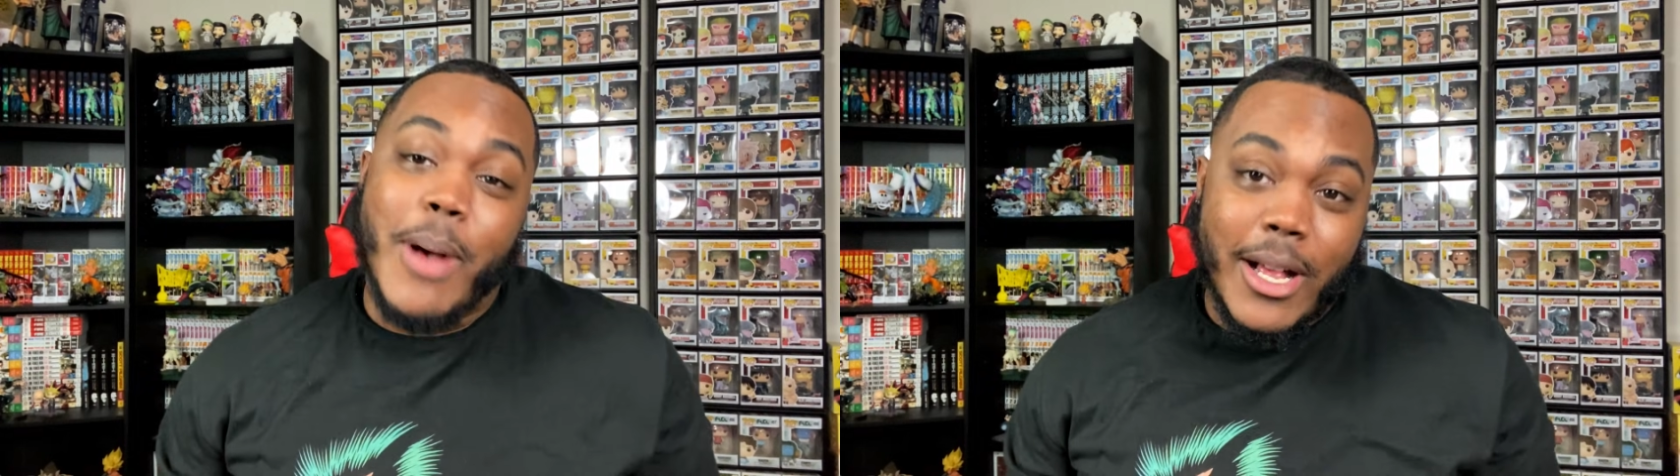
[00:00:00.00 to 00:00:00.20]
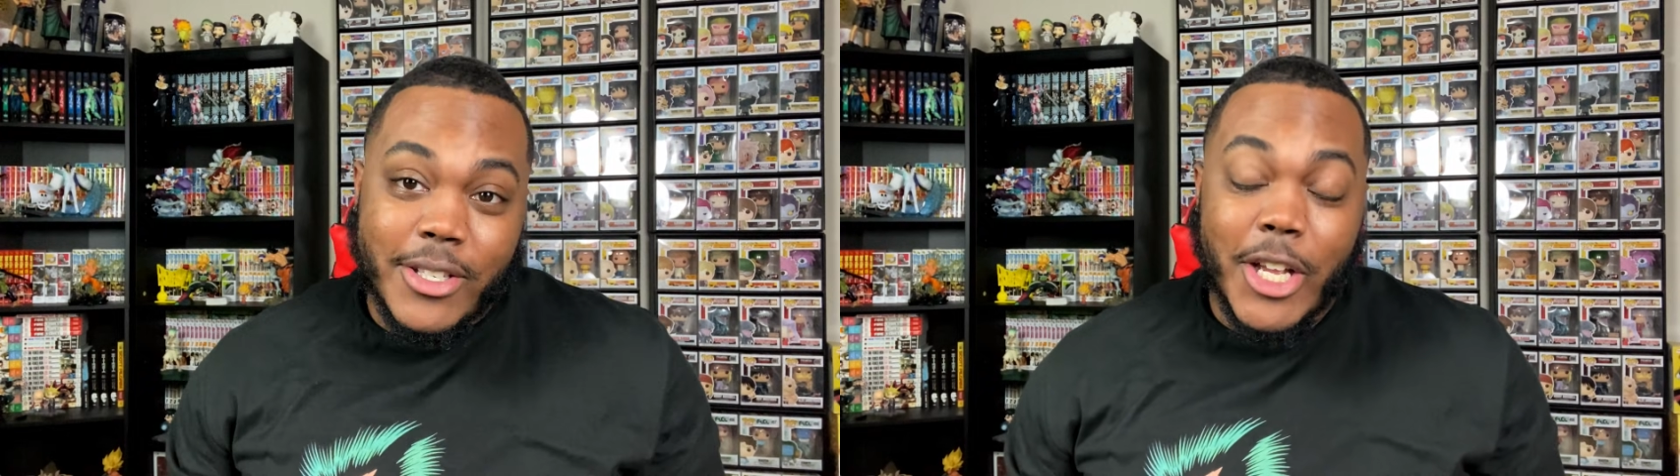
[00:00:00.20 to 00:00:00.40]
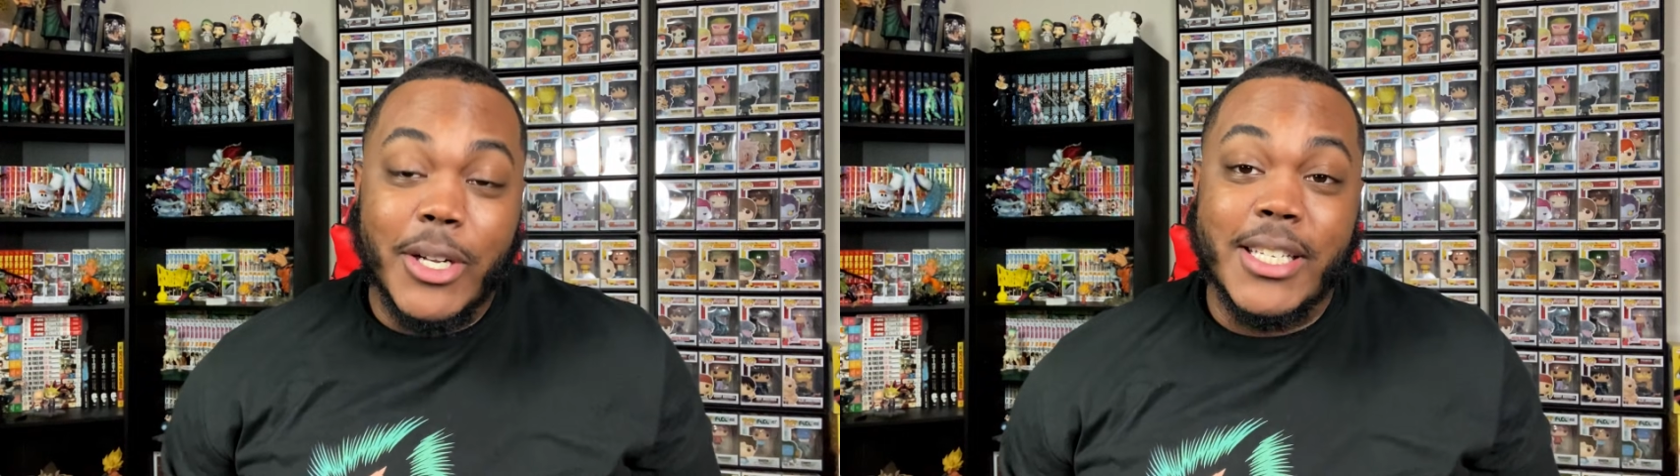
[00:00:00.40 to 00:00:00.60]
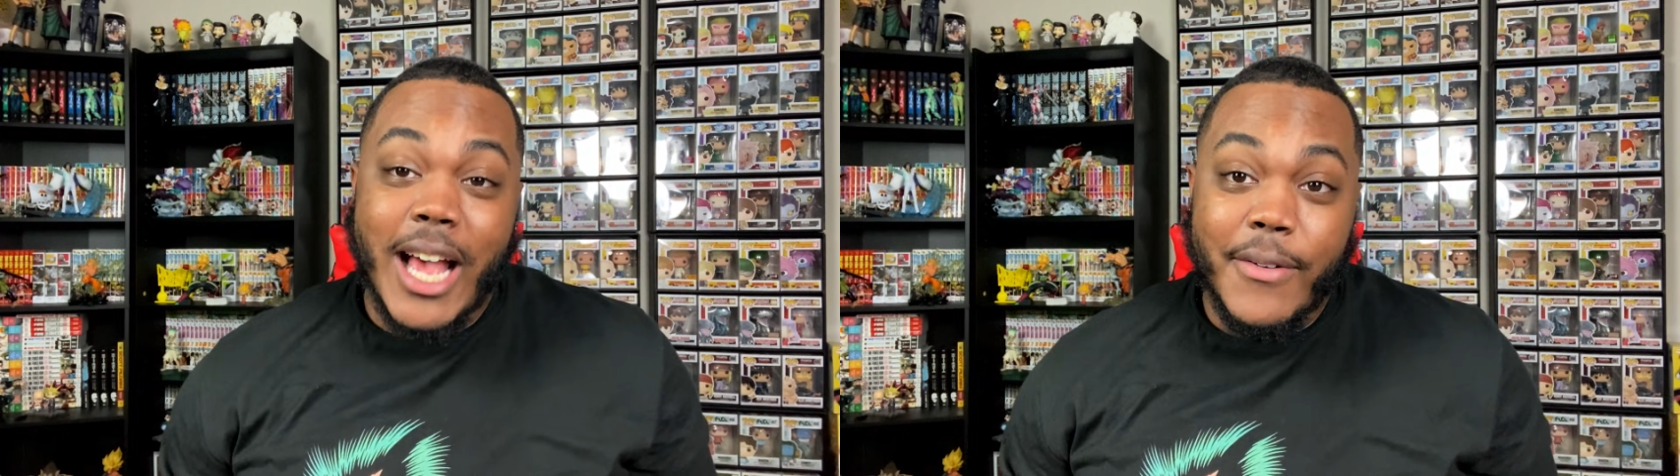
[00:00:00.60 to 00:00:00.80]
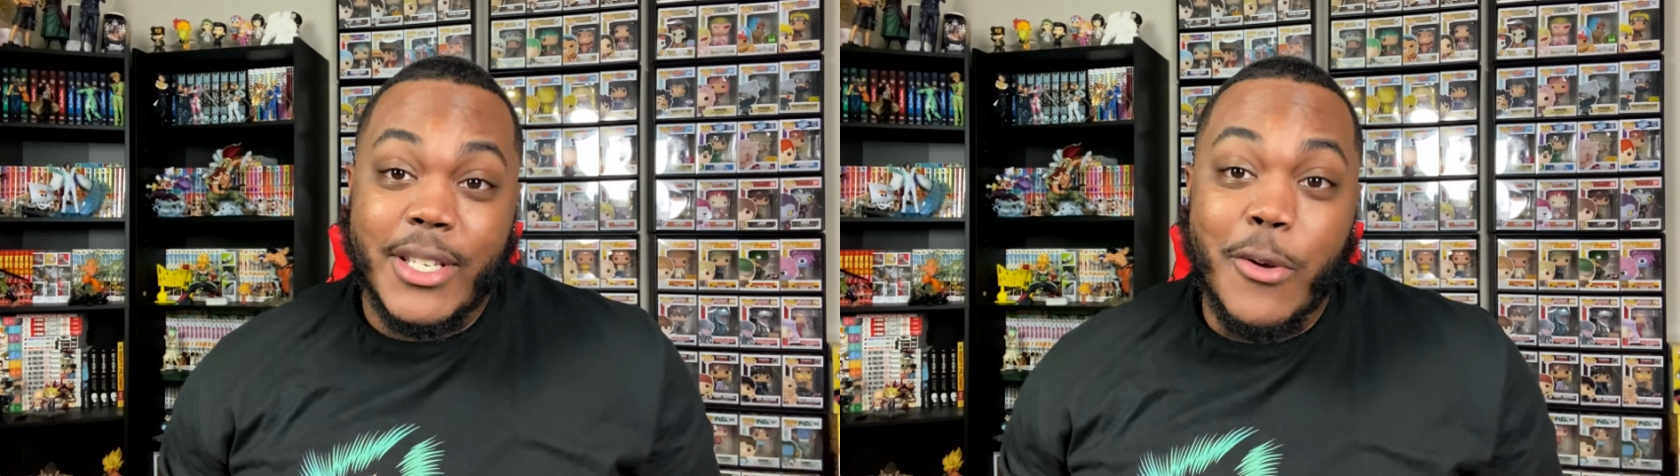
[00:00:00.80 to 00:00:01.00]
milestone is
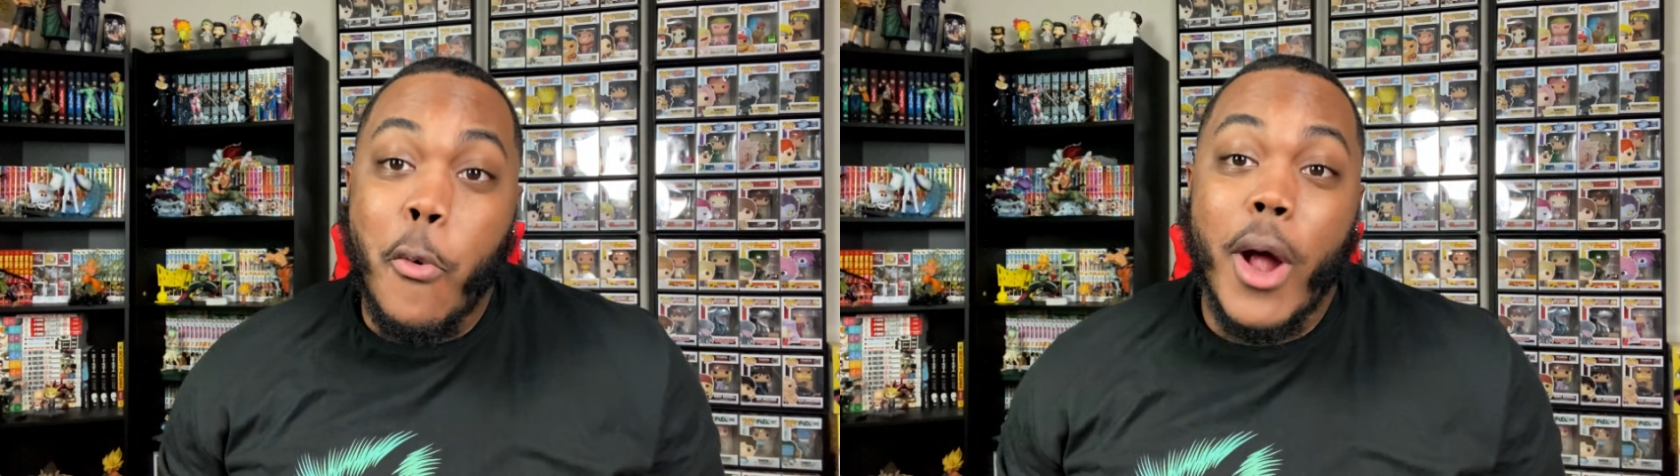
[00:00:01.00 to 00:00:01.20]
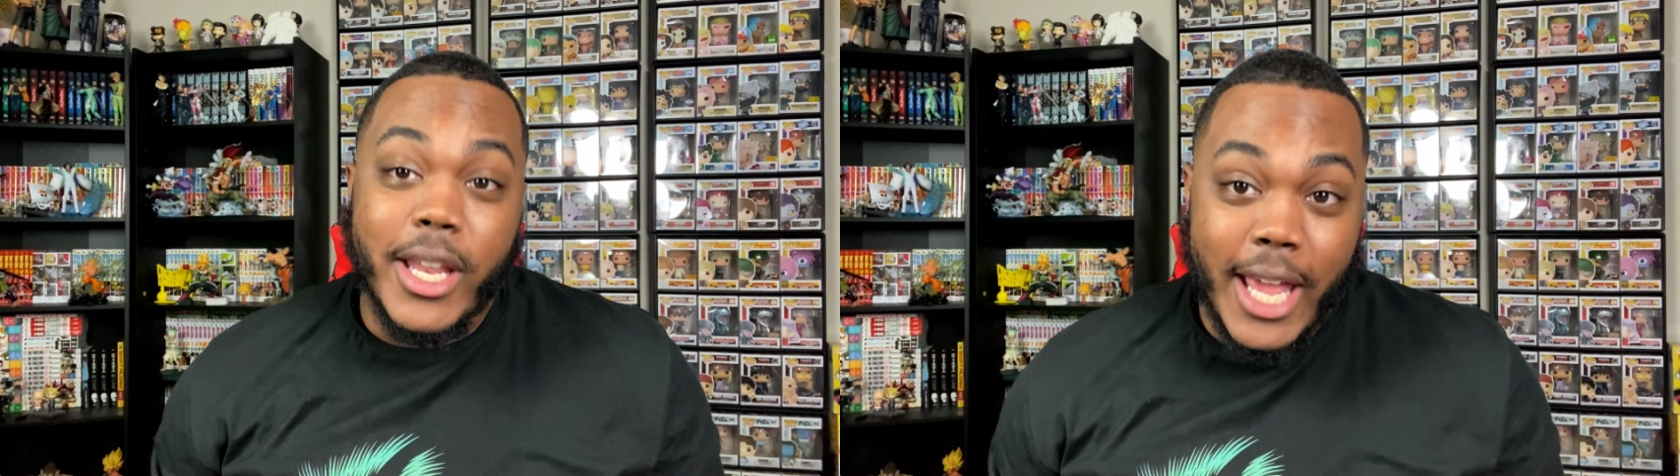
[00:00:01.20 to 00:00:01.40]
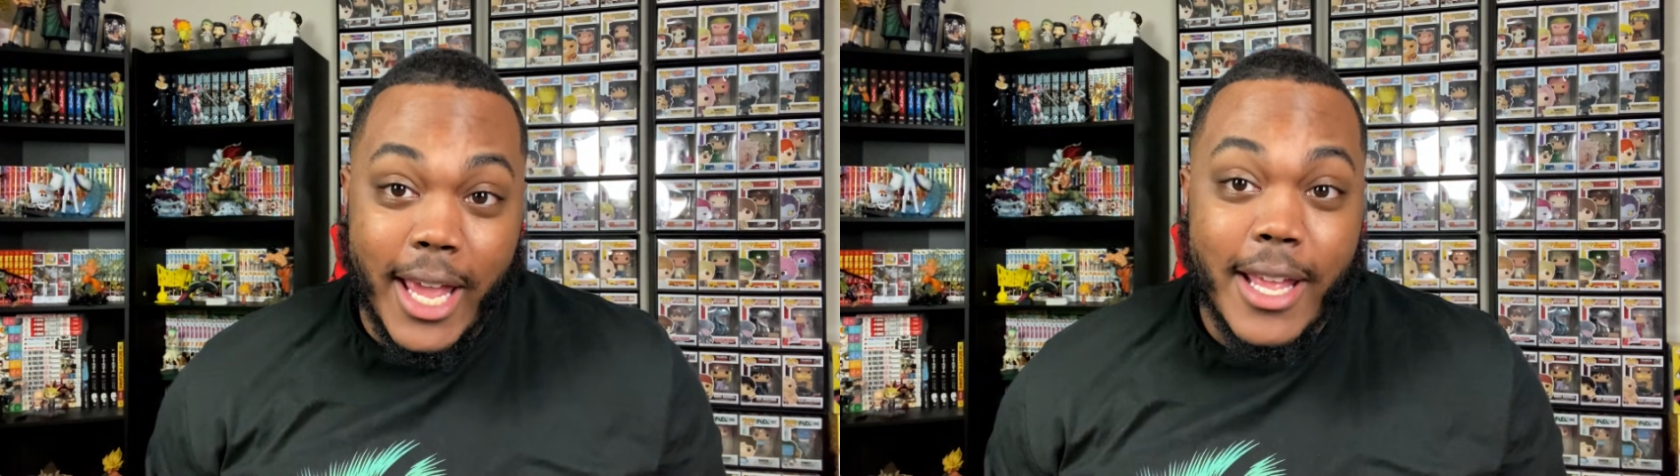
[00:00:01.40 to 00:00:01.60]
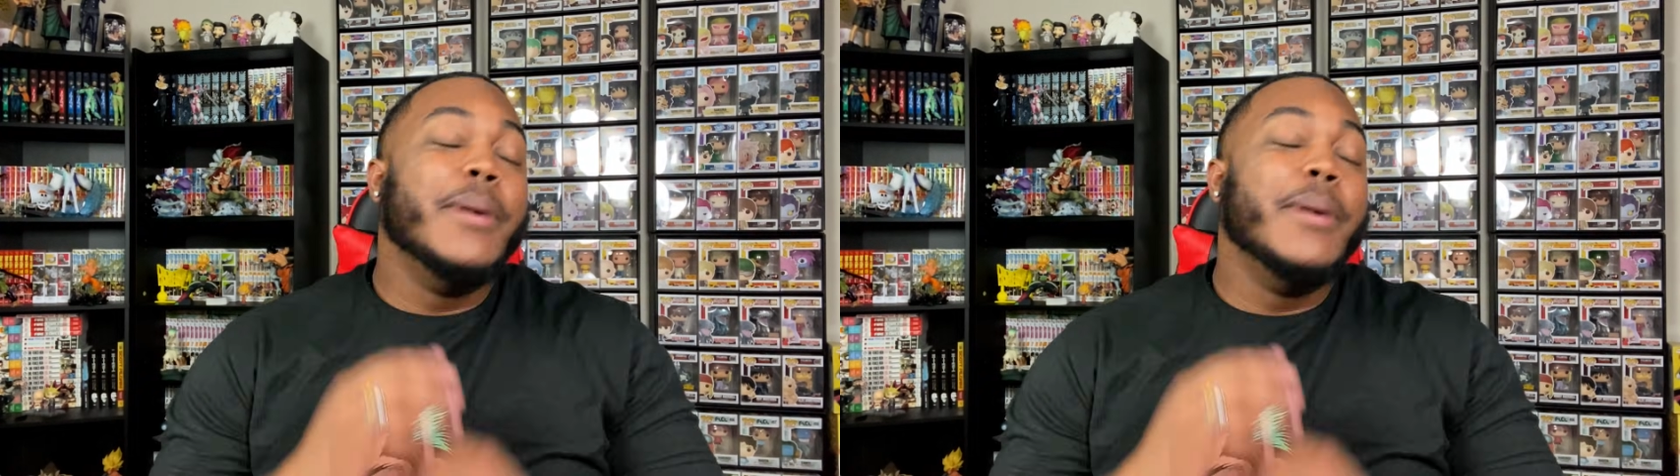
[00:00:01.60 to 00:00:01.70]
obviously 1K,